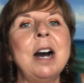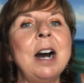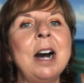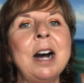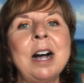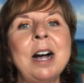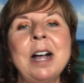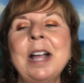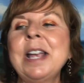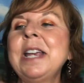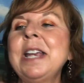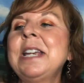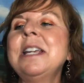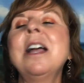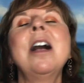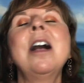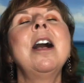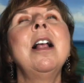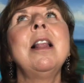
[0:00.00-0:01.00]

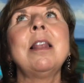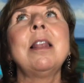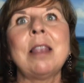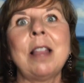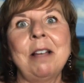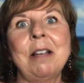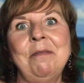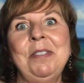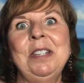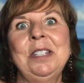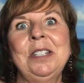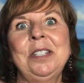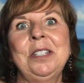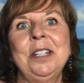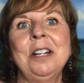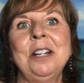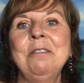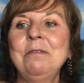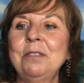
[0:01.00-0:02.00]
I love this
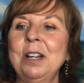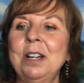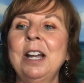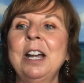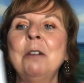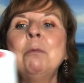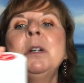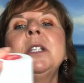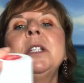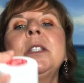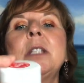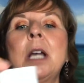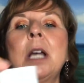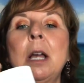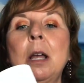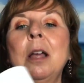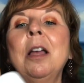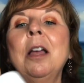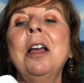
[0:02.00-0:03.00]
stuff. I was,
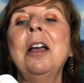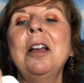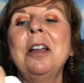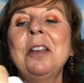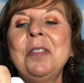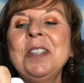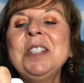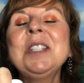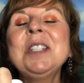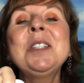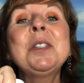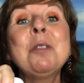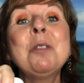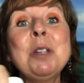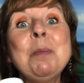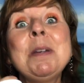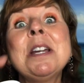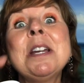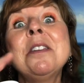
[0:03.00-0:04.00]
this is
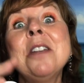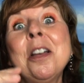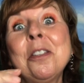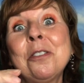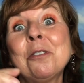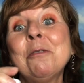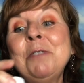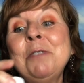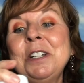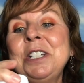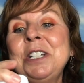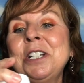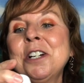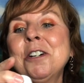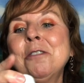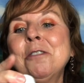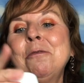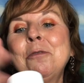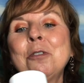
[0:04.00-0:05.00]
gonna be another
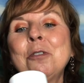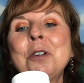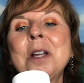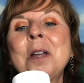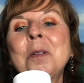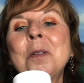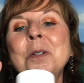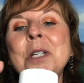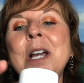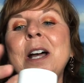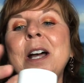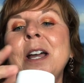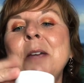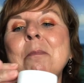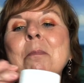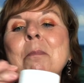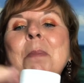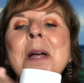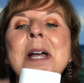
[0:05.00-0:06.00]
video for another
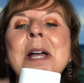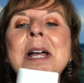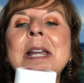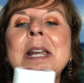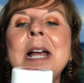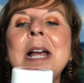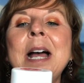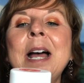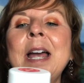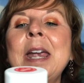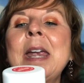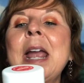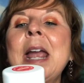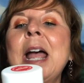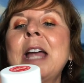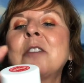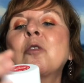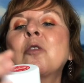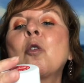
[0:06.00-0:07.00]
time, but I
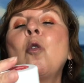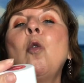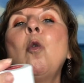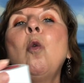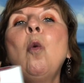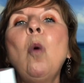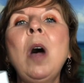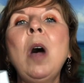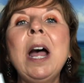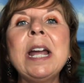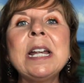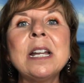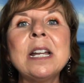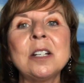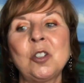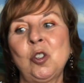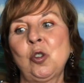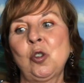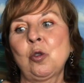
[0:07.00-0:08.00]
had
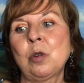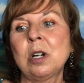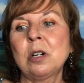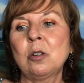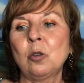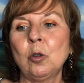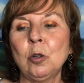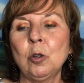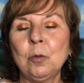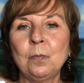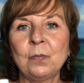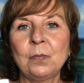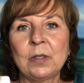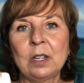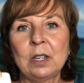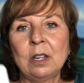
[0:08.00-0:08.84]
quite a struggle